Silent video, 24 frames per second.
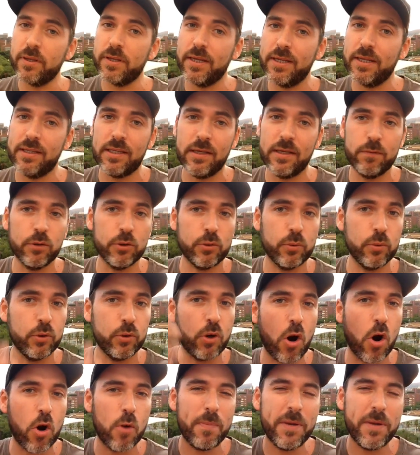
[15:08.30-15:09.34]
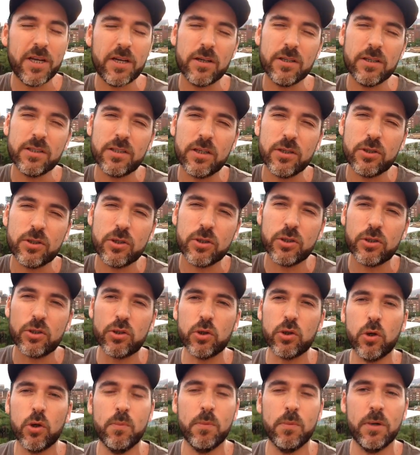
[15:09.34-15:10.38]
directivos would go, because there's just
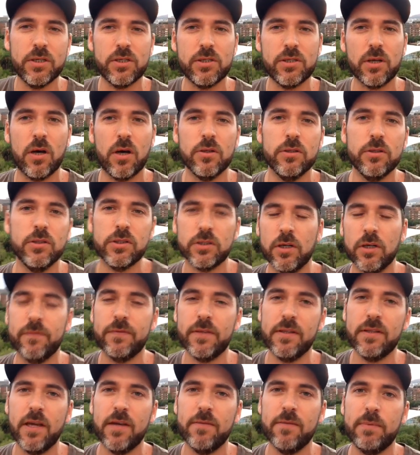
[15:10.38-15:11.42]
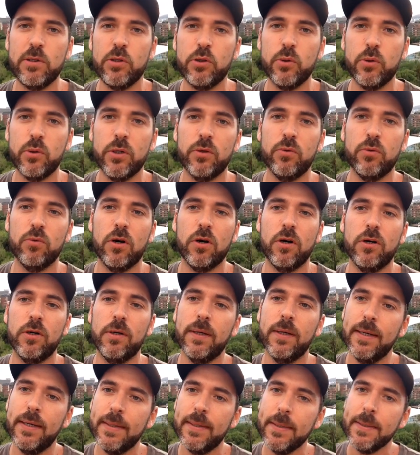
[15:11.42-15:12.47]
so much other stuff that they've been doing wrong.
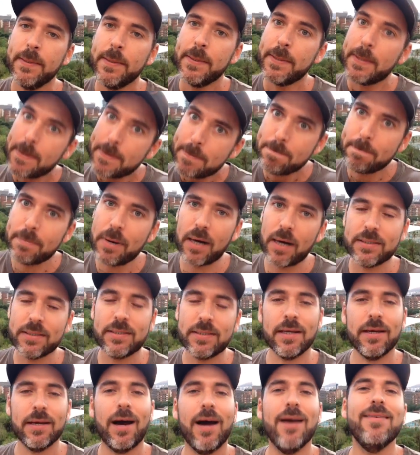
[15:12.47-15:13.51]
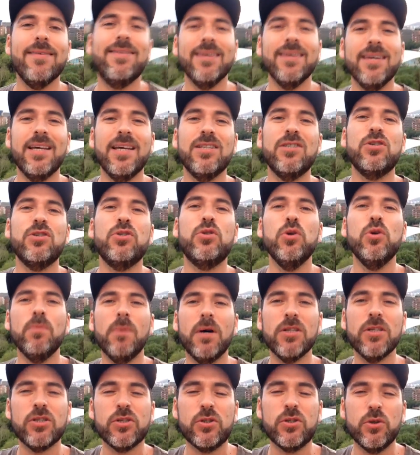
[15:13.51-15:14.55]
But I think it's too
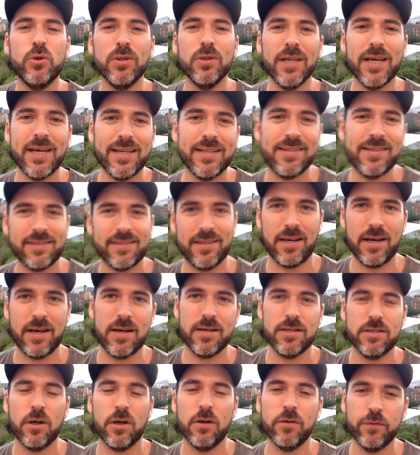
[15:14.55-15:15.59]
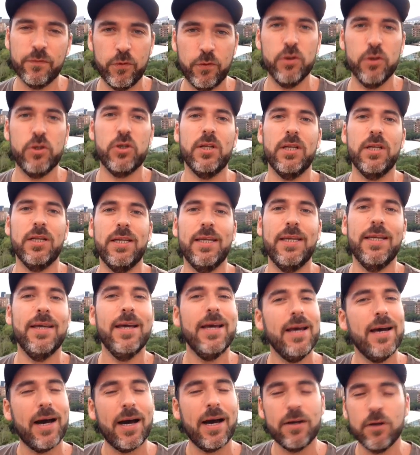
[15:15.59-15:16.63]
much too late, guys. Unfortunately,
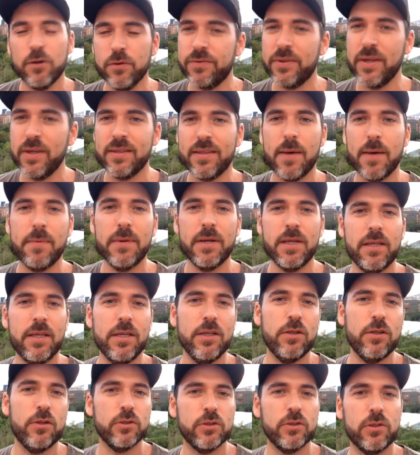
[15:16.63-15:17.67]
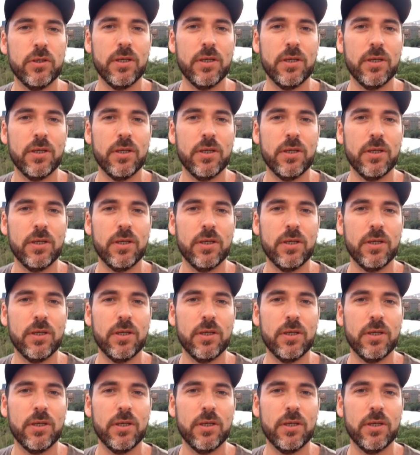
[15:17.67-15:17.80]
I don't think that Benedito's